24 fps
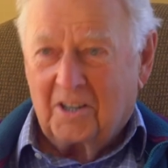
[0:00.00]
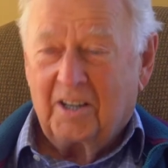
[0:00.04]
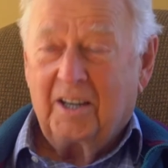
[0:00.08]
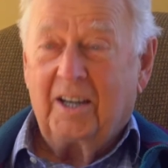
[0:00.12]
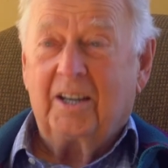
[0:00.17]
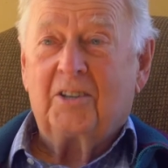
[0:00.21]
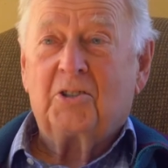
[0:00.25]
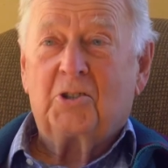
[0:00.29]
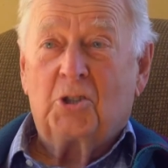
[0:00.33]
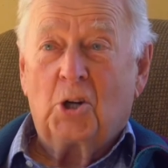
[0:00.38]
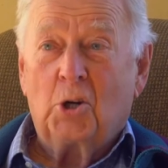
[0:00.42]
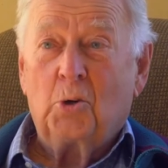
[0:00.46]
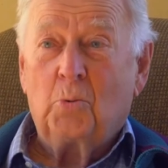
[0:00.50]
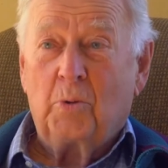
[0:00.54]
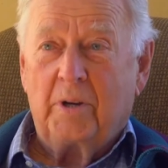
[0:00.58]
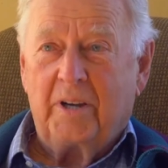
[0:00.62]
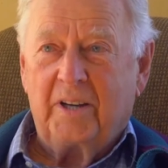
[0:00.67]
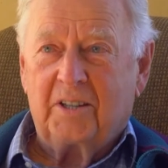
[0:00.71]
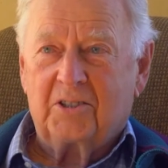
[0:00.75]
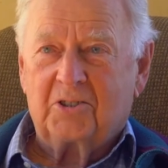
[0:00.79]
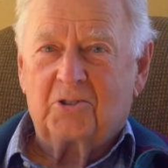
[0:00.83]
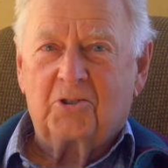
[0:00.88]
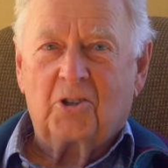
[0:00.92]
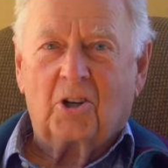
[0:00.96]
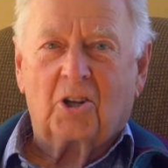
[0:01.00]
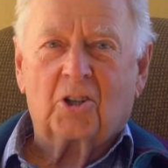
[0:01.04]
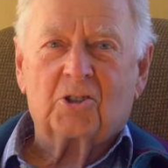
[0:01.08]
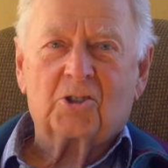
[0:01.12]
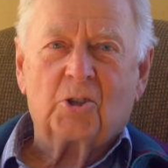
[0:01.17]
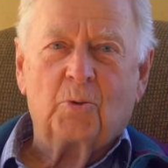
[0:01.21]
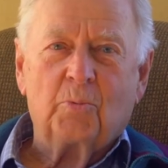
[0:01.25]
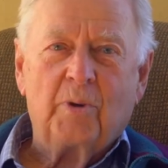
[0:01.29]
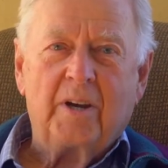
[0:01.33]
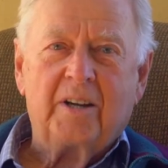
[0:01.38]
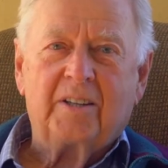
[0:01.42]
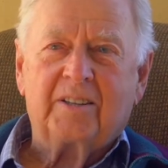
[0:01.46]
in 2 weeks. It took us
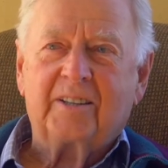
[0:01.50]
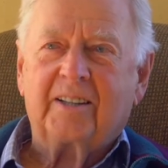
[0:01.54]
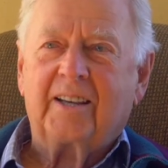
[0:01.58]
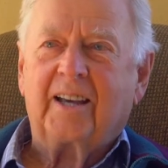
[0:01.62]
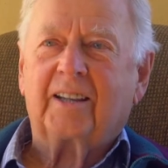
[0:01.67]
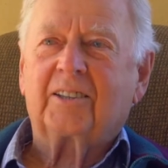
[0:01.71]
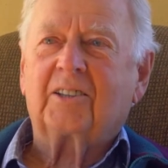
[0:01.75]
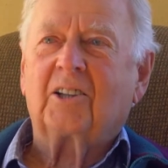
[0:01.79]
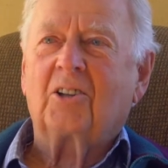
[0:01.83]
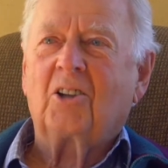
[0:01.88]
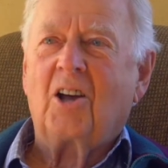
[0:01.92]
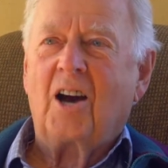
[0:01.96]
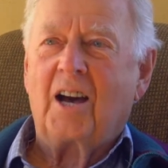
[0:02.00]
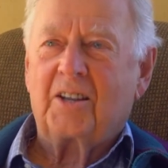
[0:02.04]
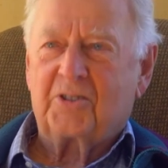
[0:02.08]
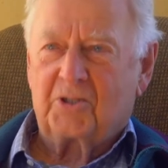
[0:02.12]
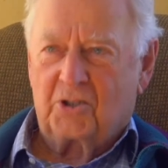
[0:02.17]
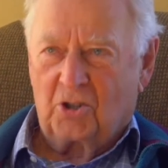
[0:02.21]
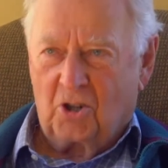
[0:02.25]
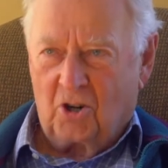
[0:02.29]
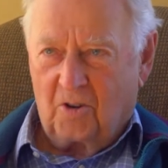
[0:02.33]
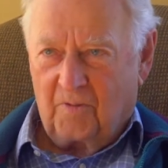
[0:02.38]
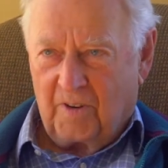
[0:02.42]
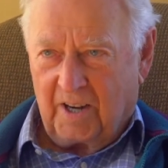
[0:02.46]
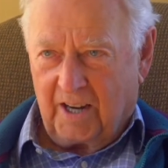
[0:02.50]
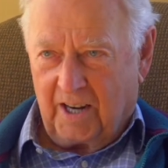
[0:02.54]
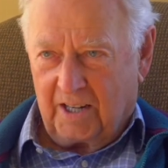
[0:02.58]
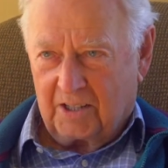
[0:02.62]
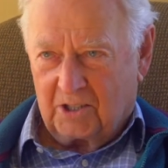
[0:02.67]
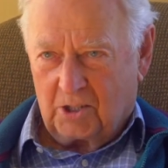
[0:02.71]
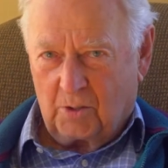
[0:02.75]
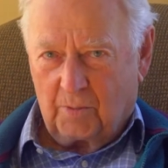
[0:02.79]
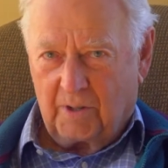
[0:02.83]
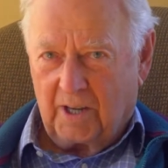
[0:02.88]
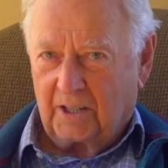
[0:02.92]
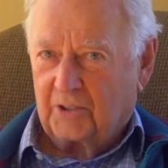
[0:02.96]
a week to get the lot surveyed.
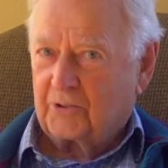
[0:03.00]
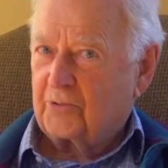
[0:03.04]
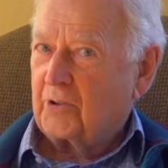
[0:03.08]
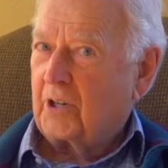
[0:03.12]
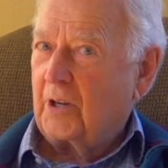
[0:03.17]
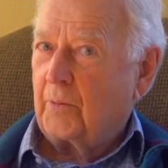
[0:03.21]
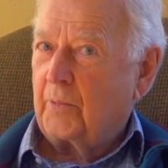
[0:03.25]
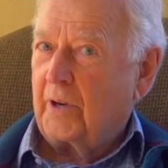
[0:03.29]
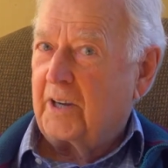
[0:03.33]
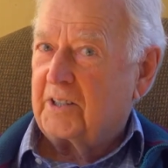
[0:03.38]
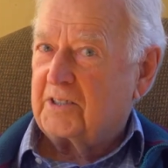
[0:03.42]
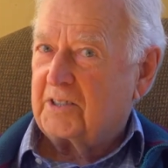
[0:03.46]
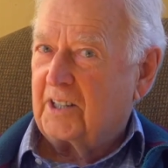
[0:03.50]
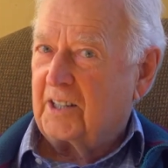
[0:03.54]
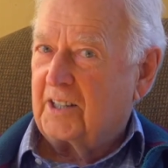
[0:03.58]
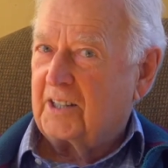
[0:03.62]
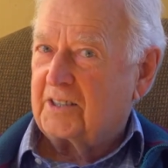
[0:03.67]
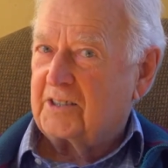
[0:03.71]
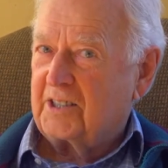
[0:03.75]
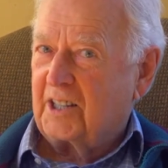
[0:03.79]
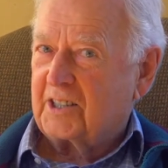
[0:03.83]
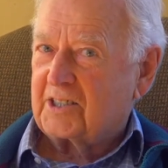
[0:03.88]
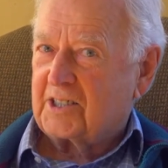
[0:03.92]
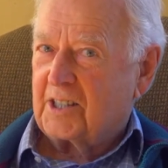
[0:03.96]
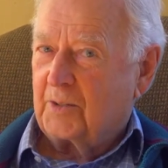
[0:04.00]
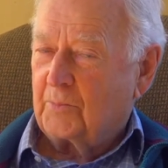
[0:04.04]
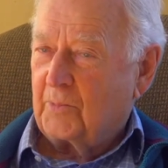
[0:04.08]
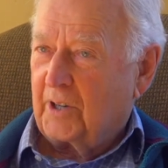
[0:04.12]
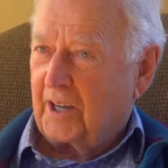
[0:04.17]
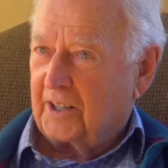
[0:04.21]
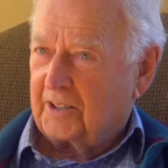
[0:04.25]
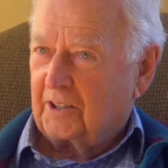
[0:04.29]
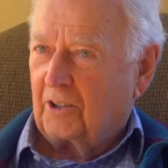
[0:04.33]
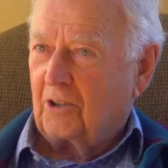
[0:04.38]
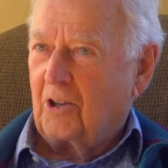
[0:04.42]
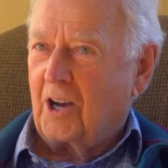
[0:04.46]
So we had 3 weeks into the system. We
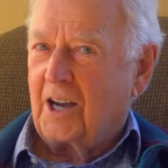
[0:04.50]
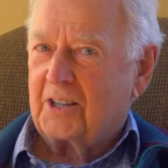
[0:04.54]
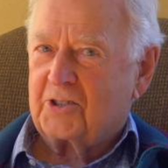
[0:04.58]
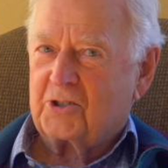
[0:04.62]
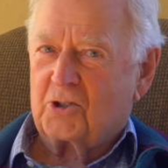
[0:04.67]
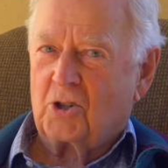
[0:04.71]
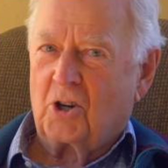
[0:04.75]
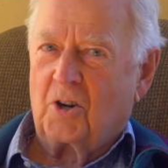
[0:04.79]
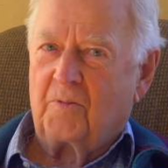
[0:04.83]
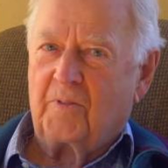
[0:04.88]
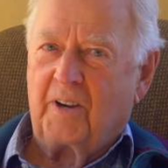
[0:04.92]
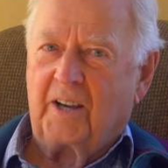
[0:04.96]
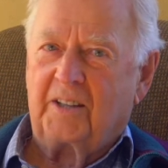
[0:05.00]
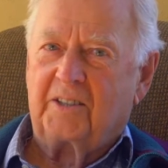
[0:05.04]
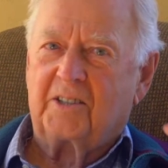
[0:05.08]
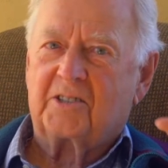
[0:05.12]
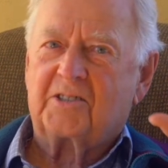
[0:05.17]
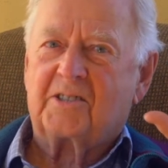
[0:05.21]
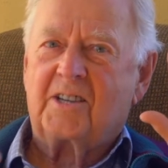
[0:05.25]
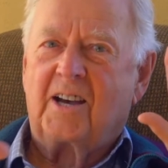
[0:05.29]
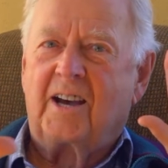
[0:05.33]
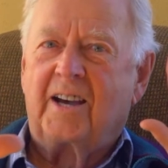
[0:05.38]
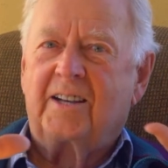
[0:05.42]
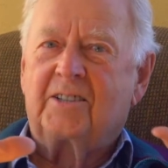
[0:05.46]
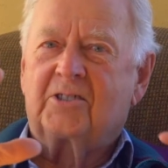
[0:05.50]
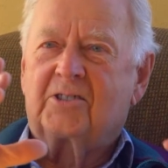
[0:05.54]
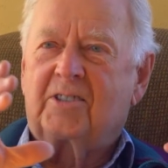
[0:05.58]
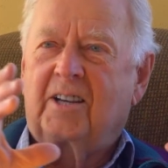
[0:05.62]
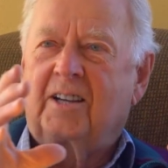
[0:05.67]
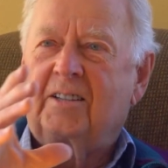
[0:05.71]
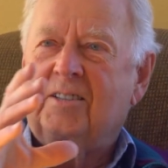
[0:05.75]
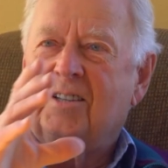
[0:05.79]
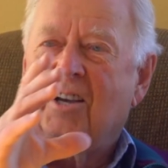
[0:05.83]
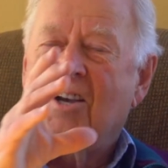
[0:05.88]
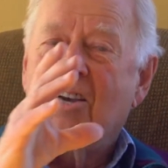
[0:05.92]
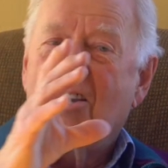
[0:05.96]
had the lot surveyed. The sign
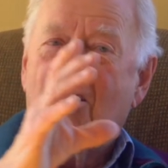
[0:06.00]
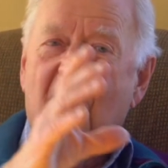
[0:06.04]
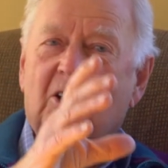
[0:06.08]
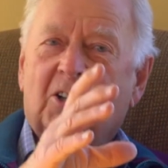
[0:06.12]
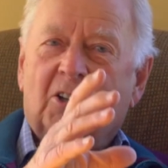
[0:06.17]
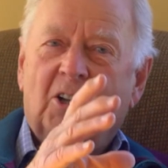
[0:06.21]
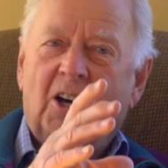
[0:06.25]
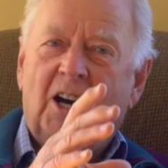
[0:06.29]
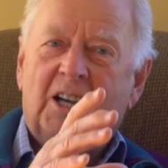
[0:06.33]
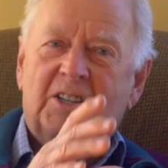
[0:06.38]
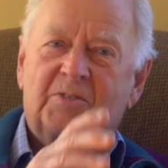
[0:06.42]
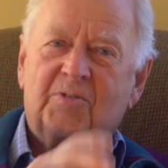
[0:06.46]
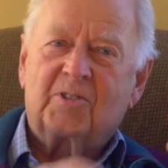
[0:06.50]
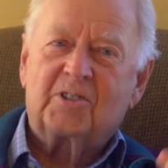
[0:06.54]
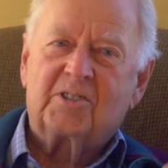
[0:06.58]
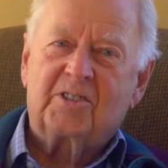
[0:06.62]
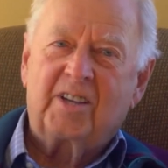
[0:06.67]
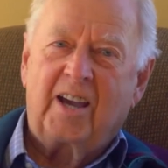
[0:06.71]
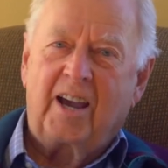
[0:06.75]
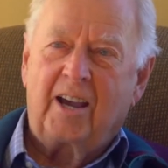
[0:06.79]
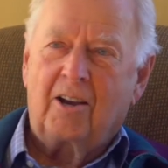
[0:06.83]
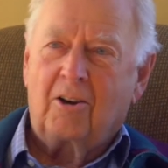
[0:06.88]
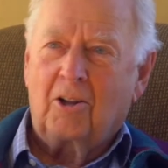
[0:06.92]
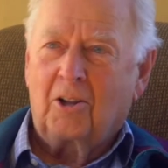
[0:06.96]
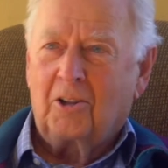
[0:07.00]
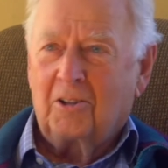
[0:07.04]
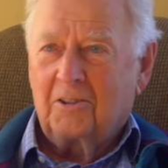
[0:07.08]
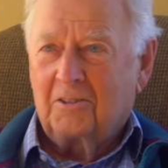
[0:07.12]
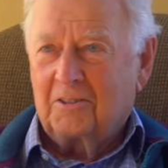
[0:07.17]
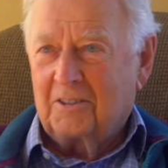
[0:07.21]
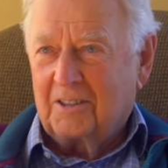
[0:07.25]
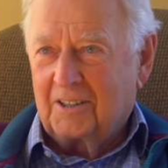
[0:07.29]
said, lots for sale.